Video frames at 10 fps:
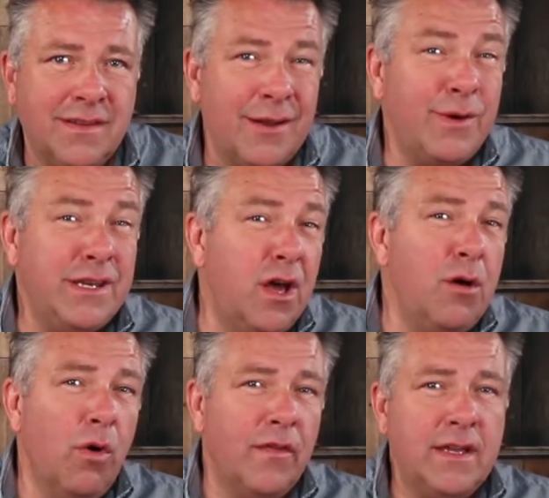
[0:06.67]
Now we know
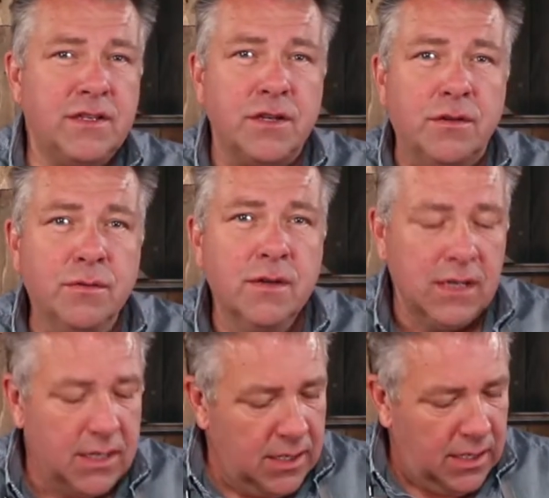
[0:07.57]
what they do.
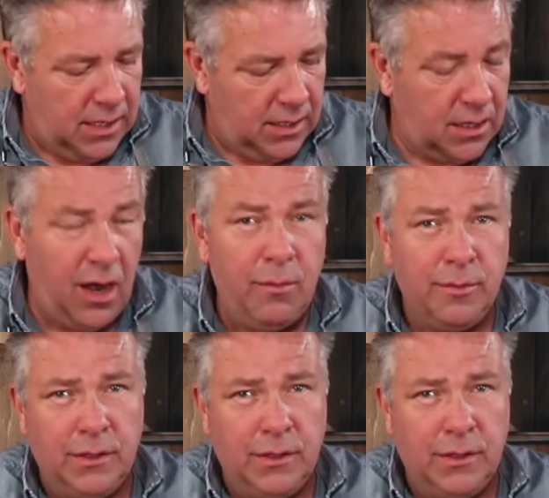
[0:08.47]
Carbon